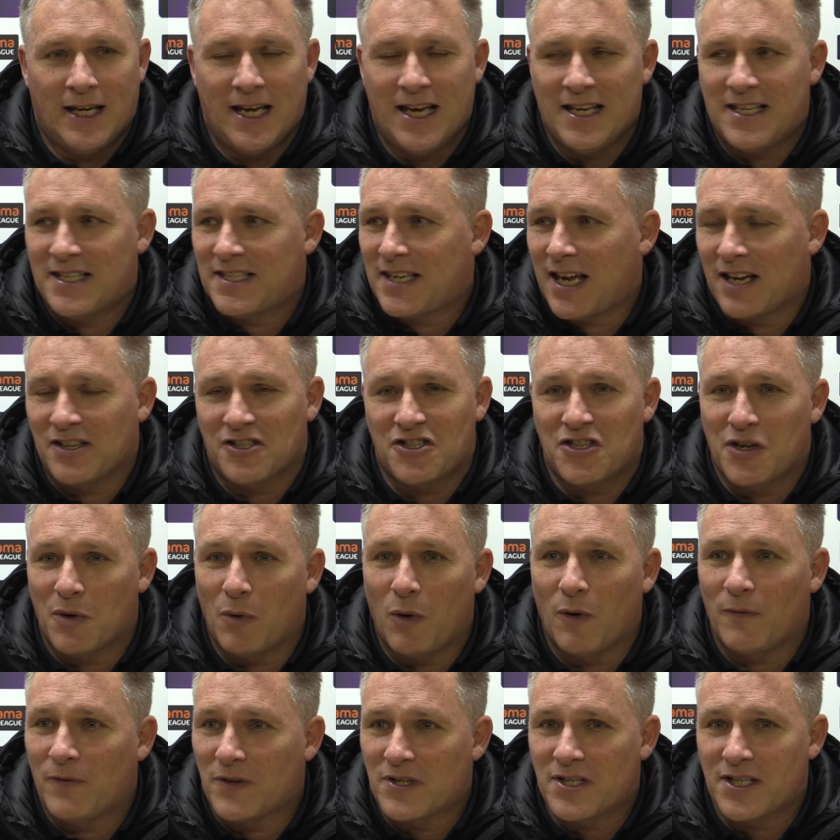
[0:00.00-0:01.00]
It sounds
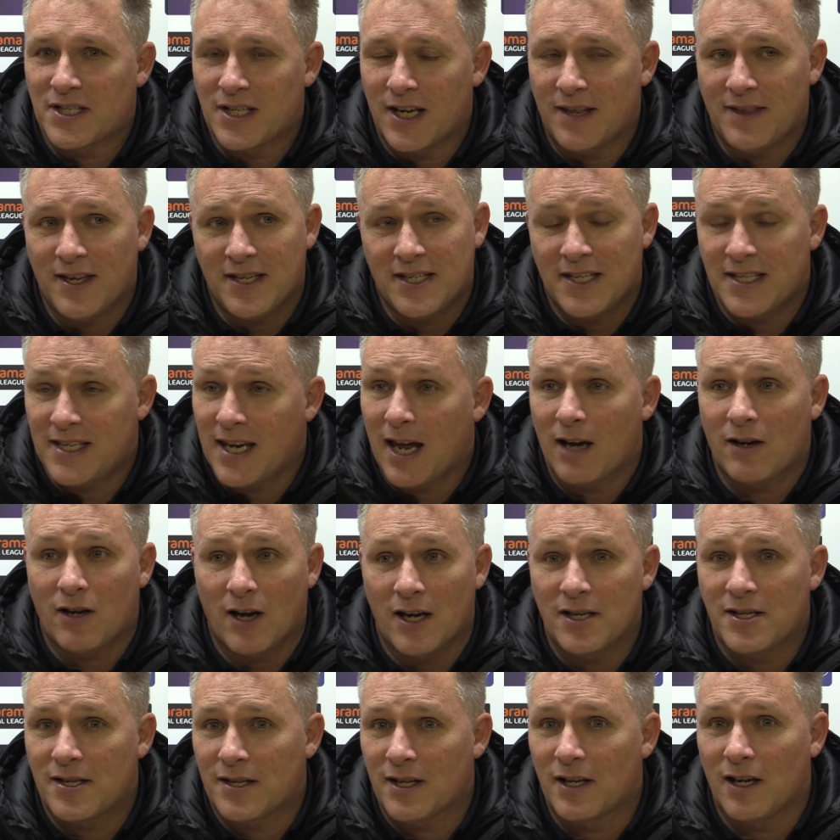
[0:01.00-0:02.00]
so obvious, isn't it? This is now
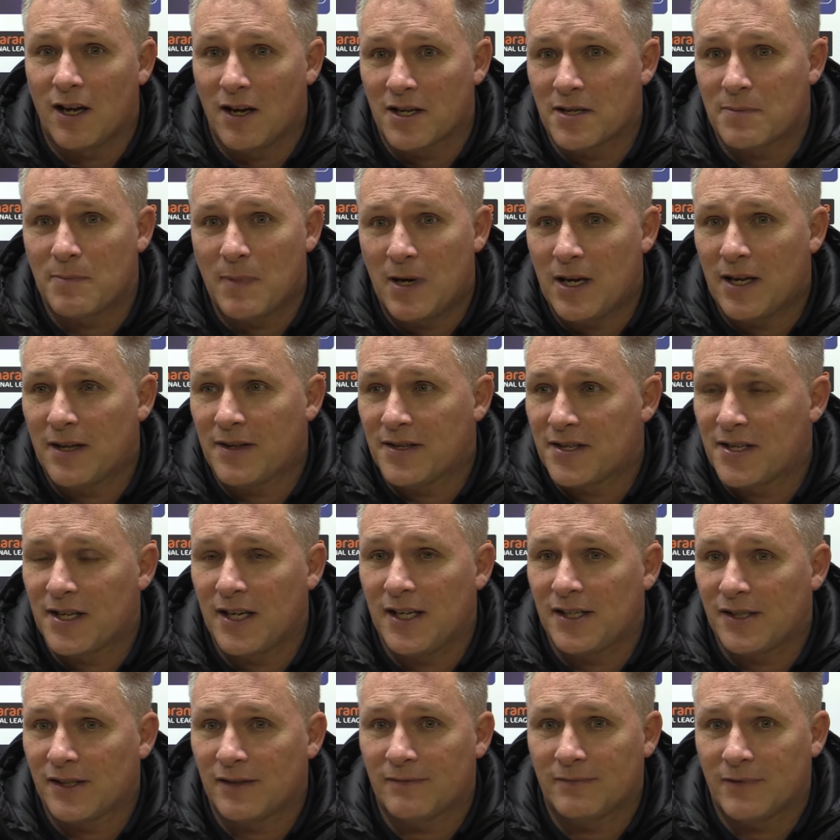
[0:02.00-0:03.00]
going to the last minute of the
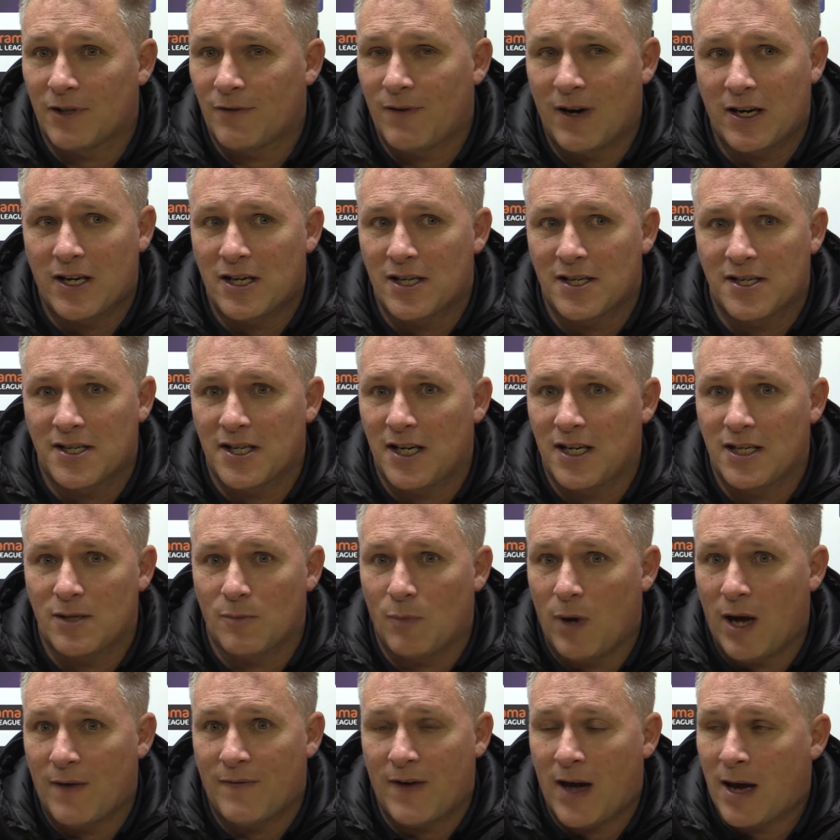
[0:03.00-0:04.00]
season, the regular
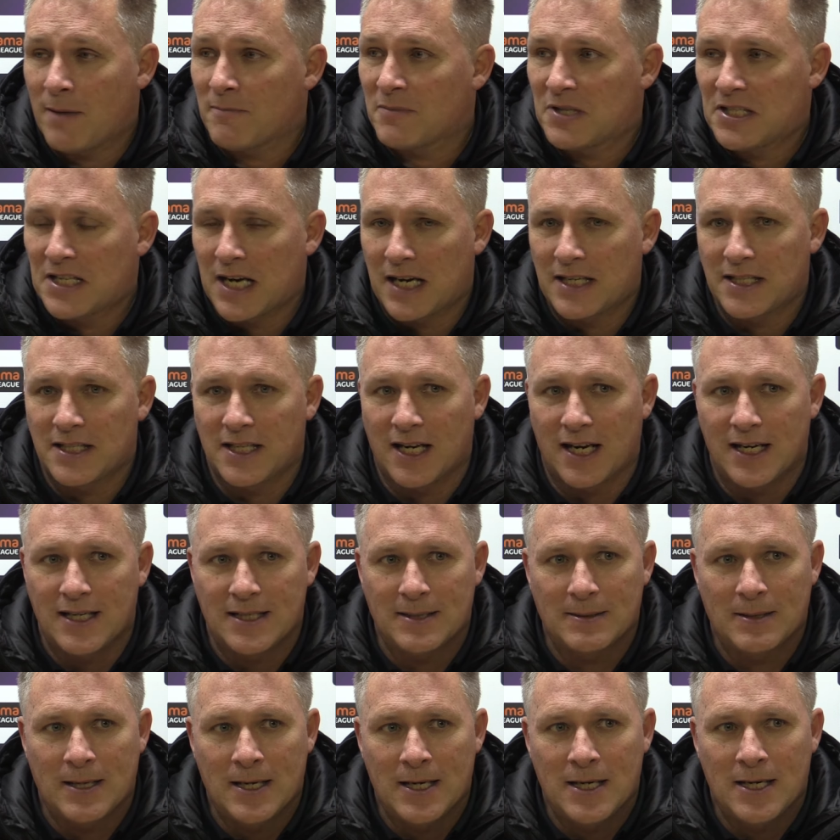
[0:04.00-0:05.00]
season, whatever happens Saturday.
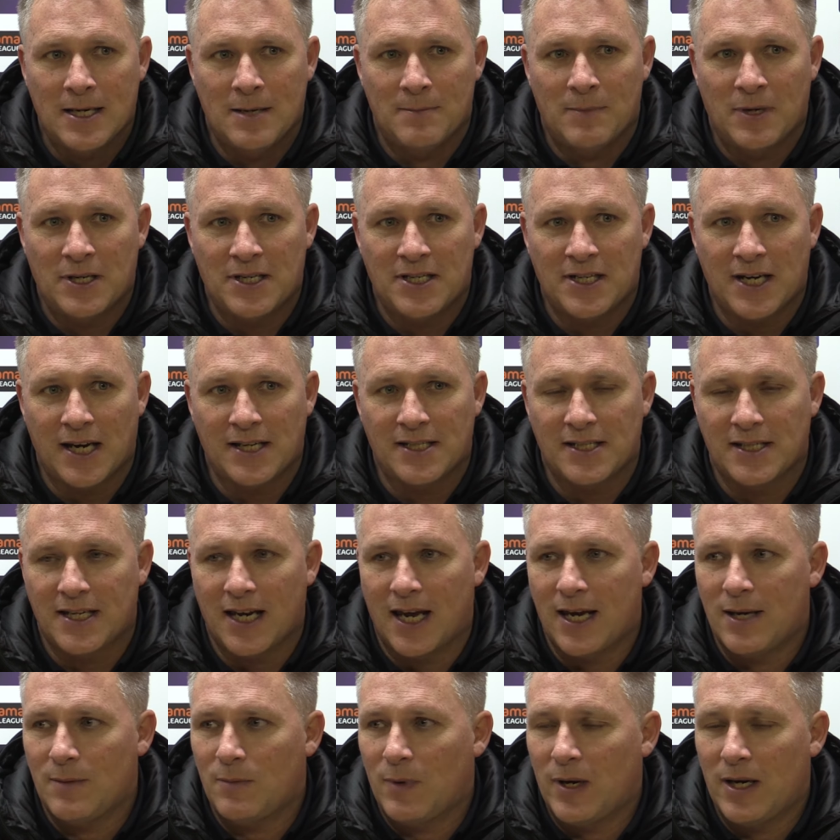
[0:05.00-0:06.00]
But
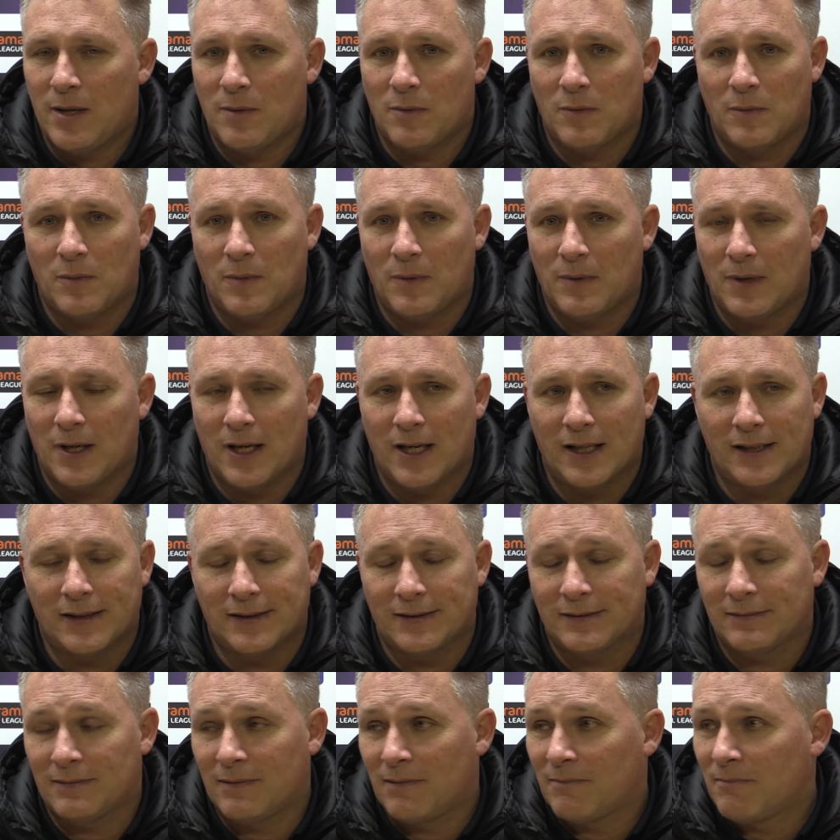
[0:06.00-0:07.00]
Saturday,
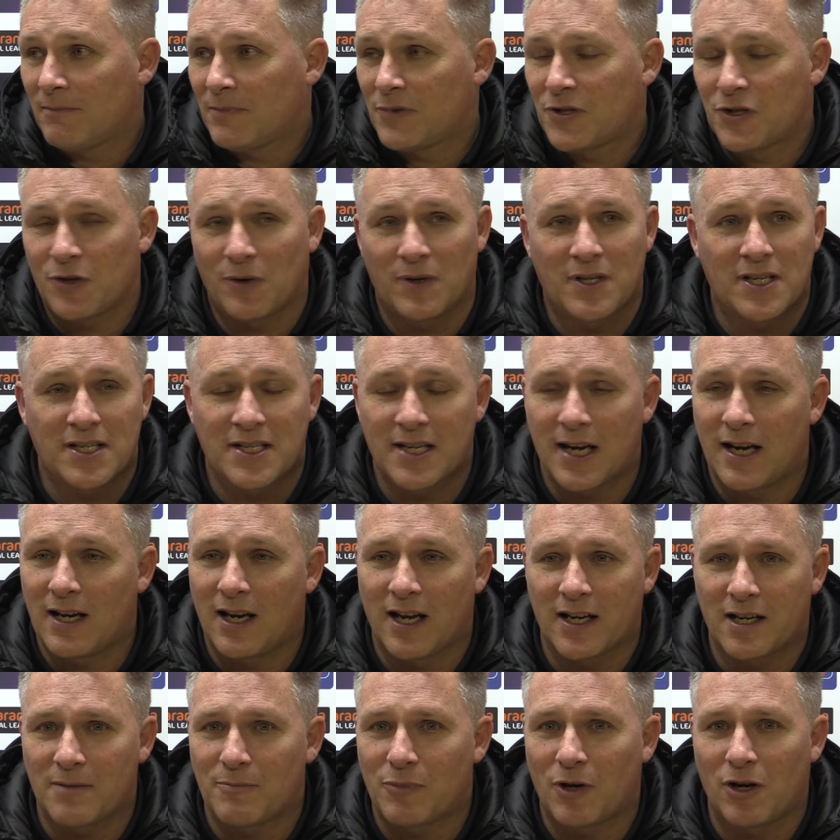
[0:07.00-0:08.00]
sorry to sound
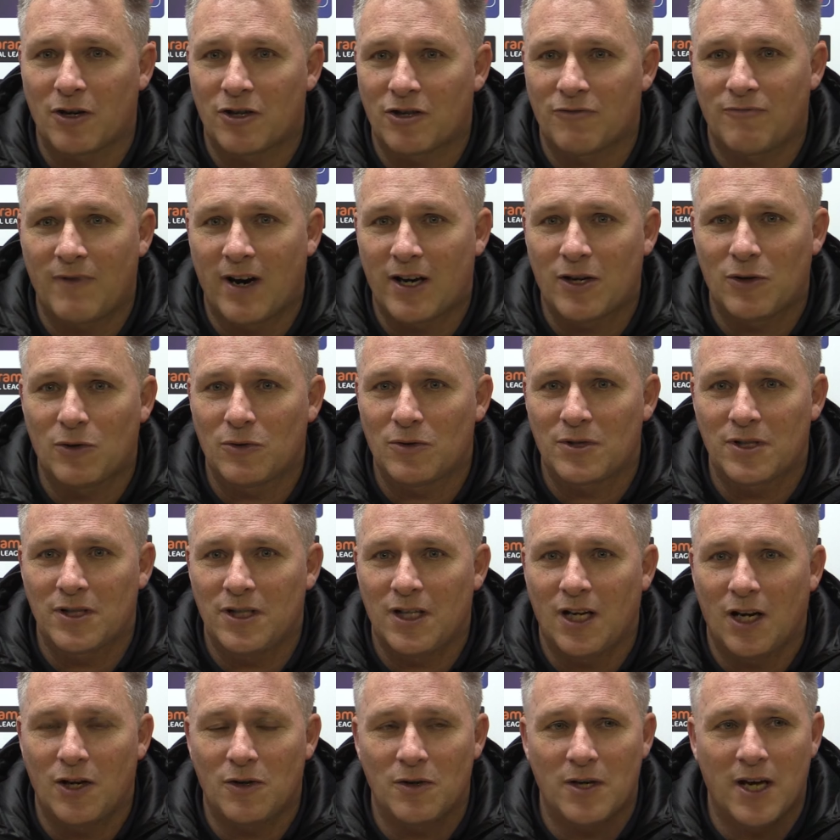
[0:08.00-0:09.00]
like a broken record,
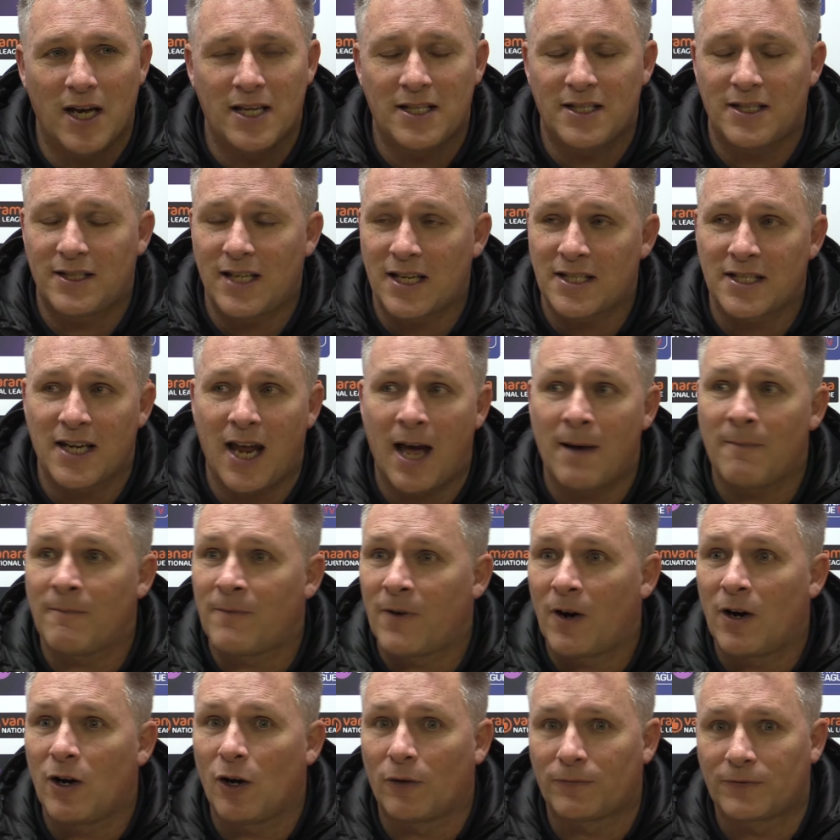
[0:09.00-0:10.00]
you know, it doesn't happen
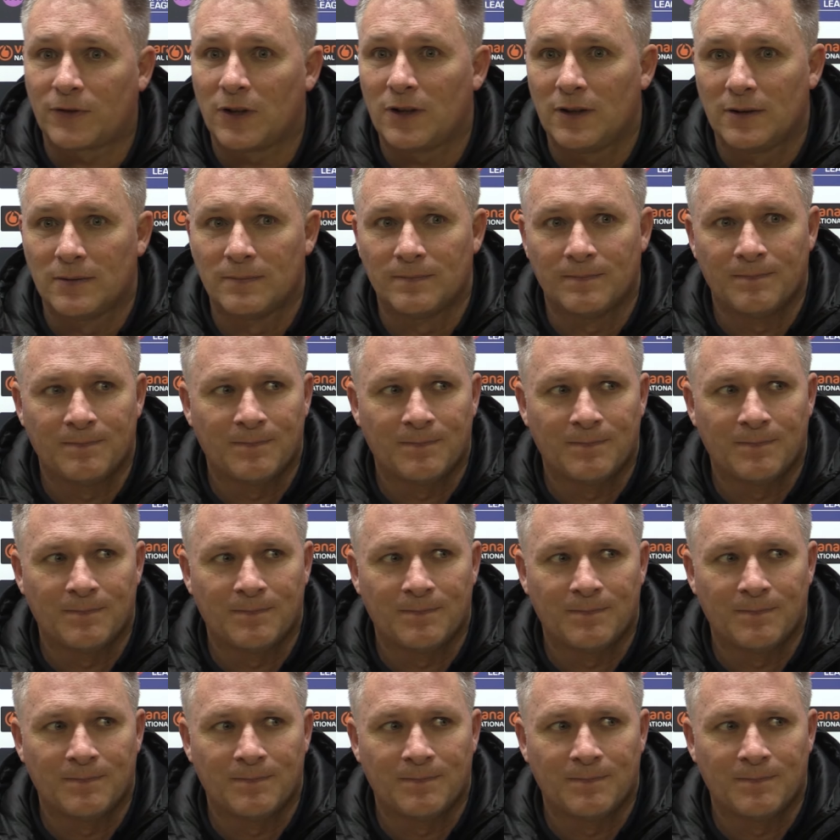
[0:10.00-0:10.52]
very often.